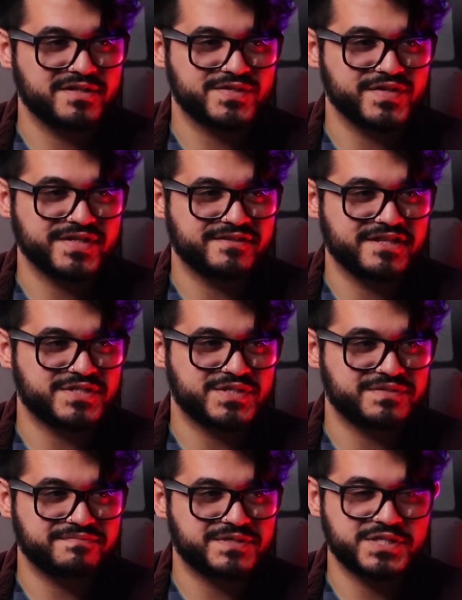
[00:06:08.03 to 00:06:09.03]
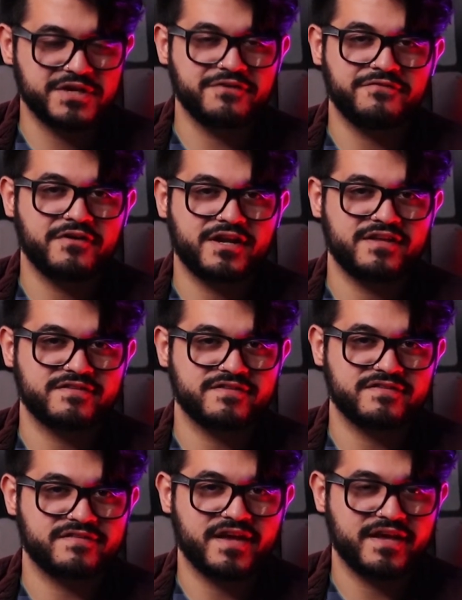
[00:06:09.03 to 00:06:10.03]
honestly, it's still funny to
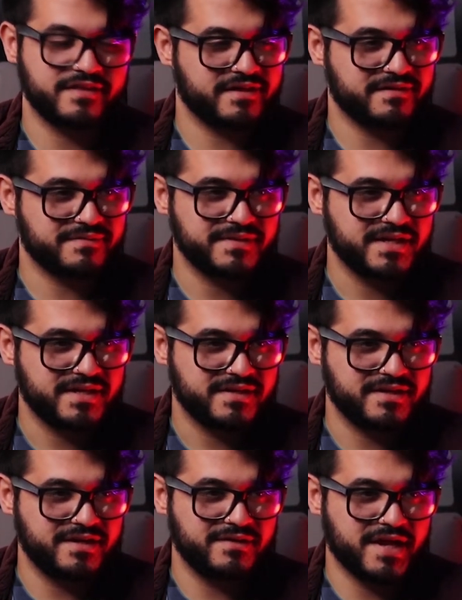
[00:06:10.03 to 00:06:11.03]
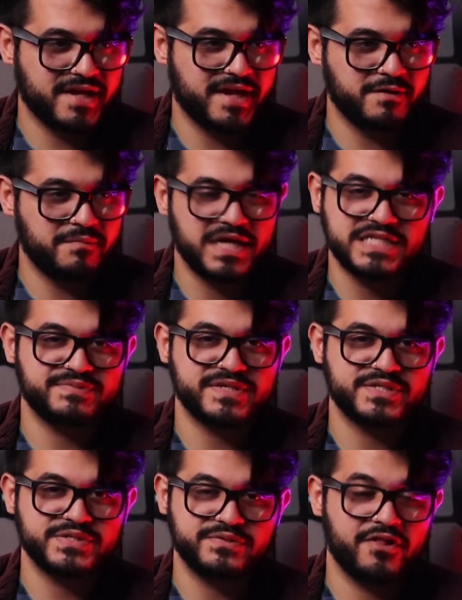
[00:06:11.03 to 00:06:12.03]
this day. Like, yeah, I, I know
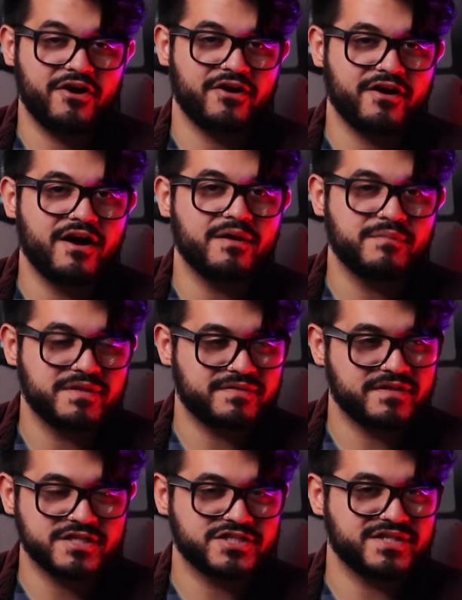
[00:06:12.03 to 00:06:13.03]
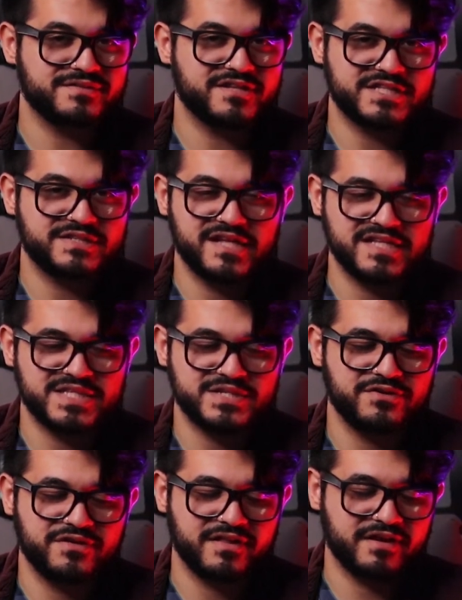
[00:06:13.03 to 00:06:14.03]
MySpace is long gone, but this shit, it, it's still